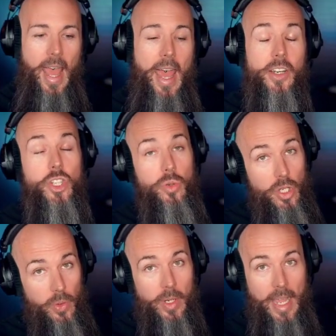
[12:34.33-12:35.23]
And you
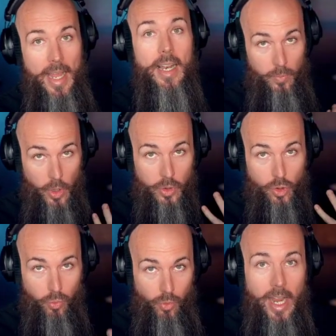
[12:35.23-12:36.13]
do get
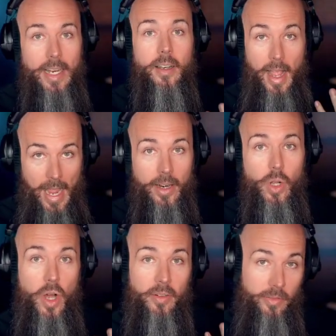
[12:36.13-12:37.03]
those great
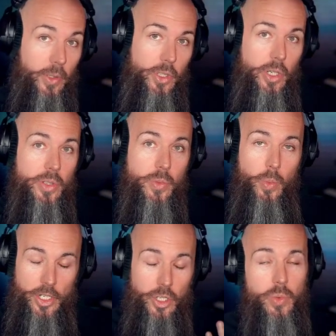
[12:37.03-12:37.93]
analog filters,
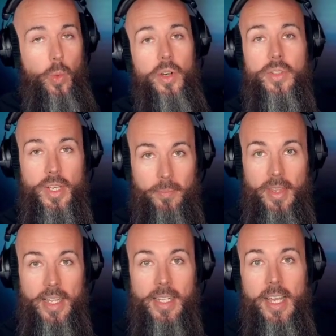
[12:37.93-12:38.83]
which is worth
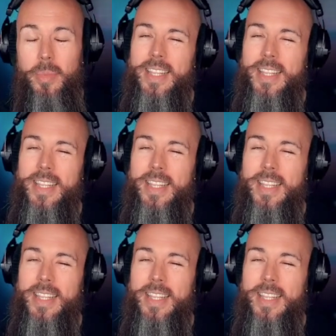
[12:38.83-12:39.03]
something.